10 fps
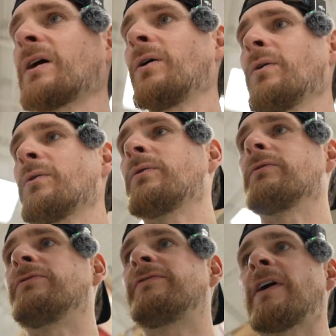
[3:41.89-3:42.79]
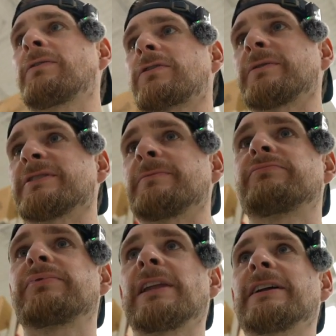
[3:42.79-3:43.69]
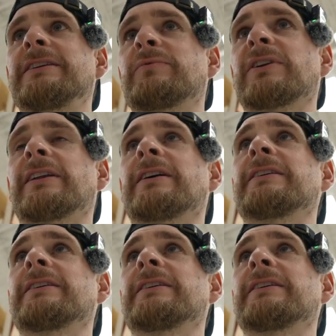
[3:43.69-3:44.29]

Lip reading: Oh, Velcro is a bloody brilliant